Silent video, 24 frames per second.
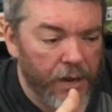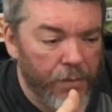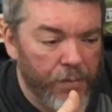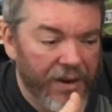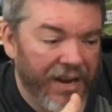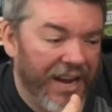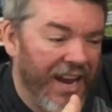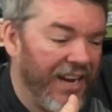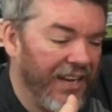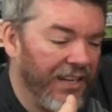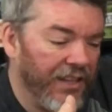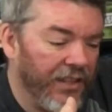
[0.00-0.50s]

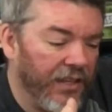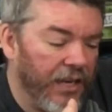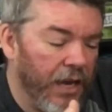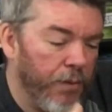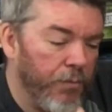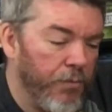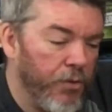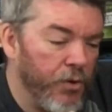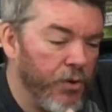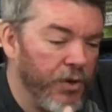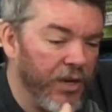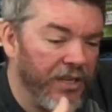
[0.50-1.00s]
mechanic in the
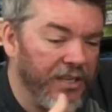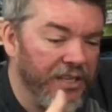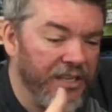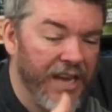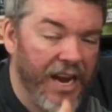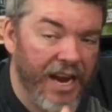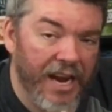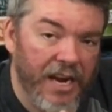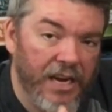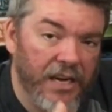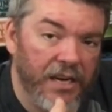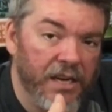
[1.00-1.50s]
game, you could
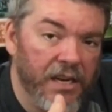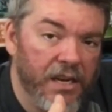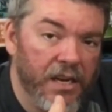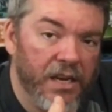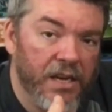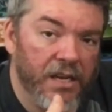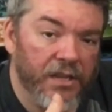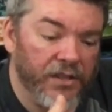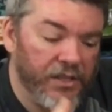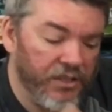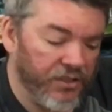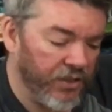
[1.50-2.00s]
gain
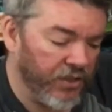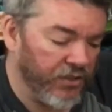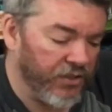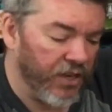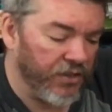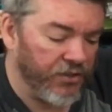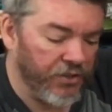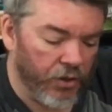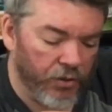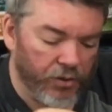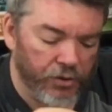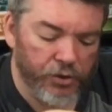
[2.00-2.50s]
these
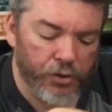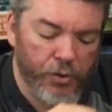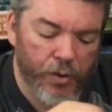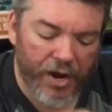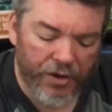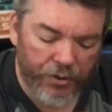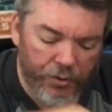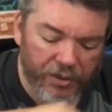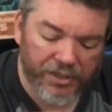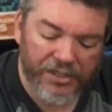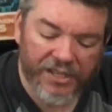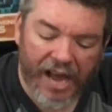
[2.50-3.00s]
success tokens. You
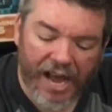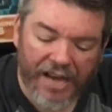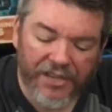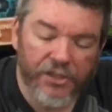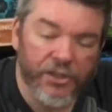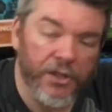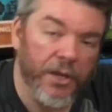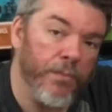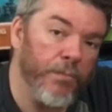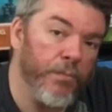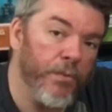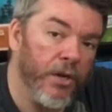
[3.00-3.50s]
had to
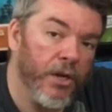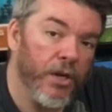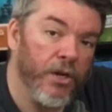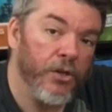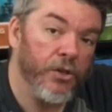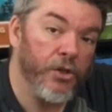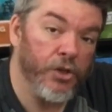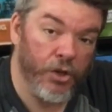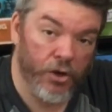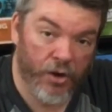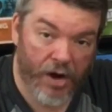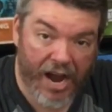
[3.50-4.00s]
attach them
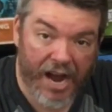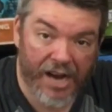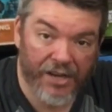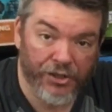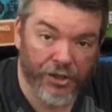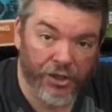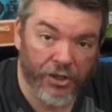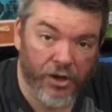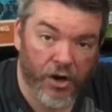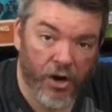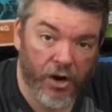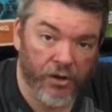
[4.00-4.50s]
to your
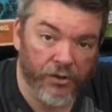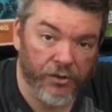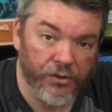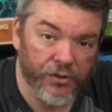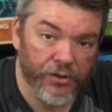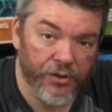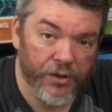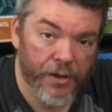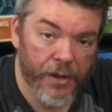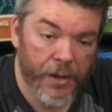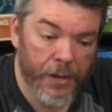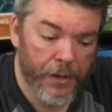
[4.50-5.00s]
action
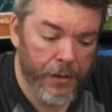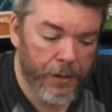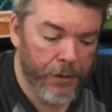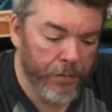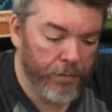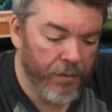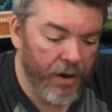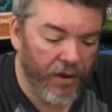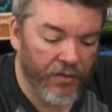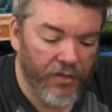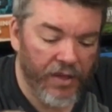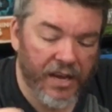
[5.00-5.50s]
cards,
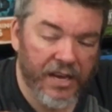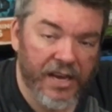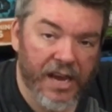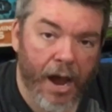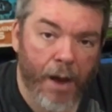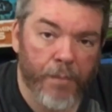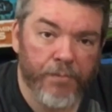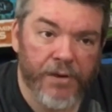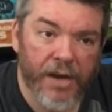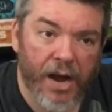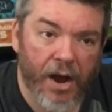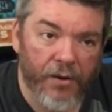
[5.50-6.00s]
and they
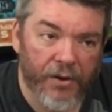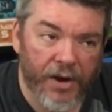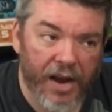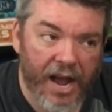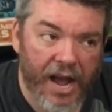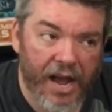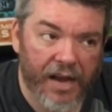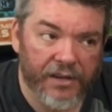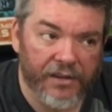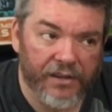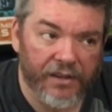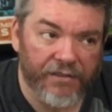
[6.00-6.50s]
capped out
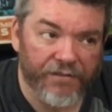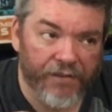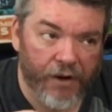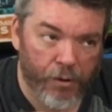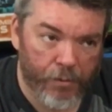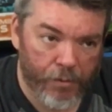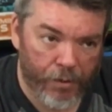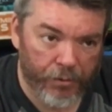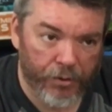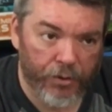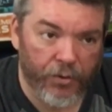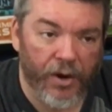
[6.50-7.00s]
at, if I
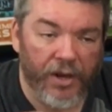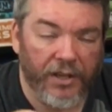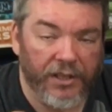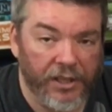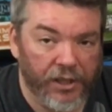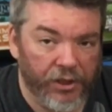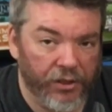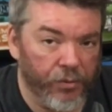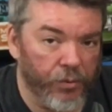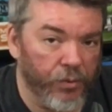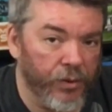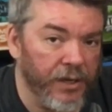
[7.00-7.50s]
remember
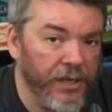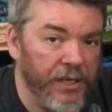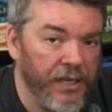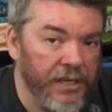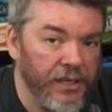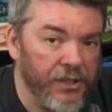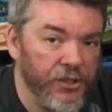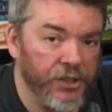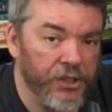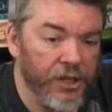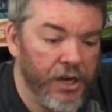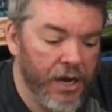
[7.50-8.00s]
correctly, 3
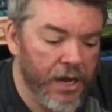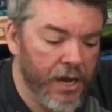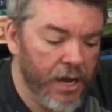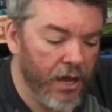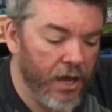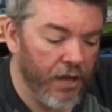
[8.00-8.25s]
each.